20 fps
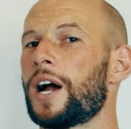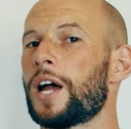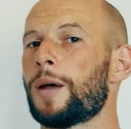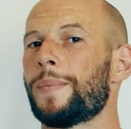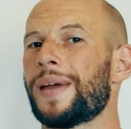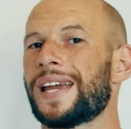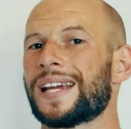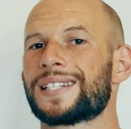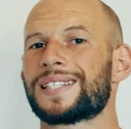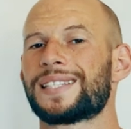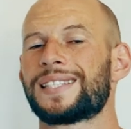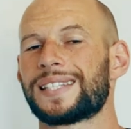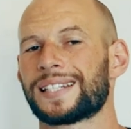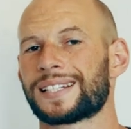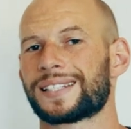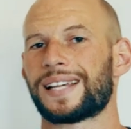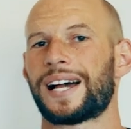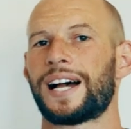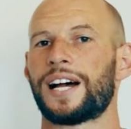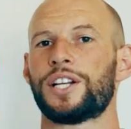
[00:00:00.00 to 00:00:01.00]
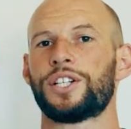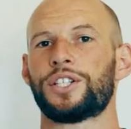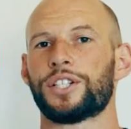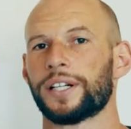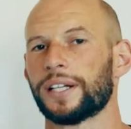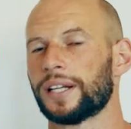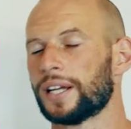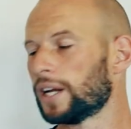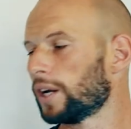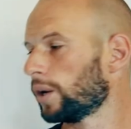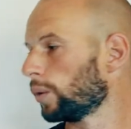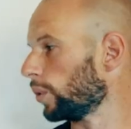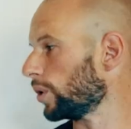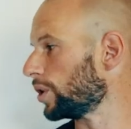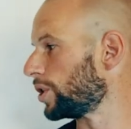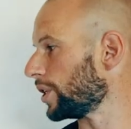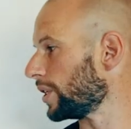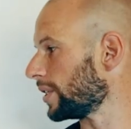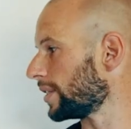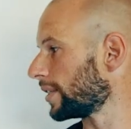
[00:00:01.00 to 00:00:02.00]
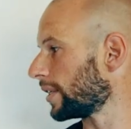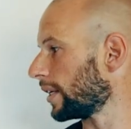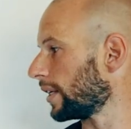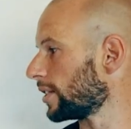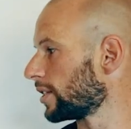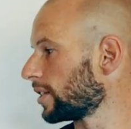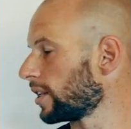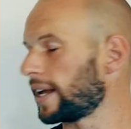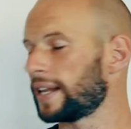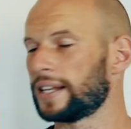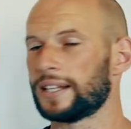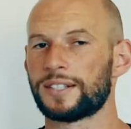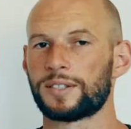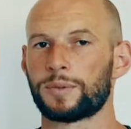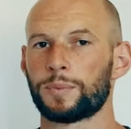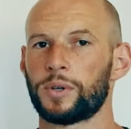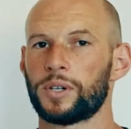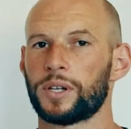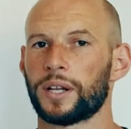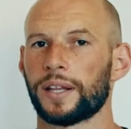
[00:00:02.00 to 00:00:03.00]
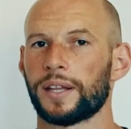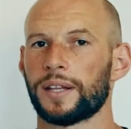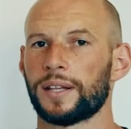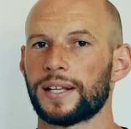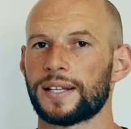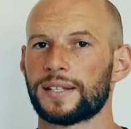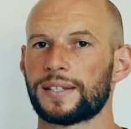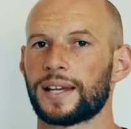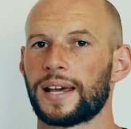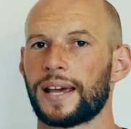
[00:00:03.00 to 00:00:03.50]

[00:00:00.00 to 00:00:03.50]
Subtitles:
BioMax 600, which is slightly smaller than this.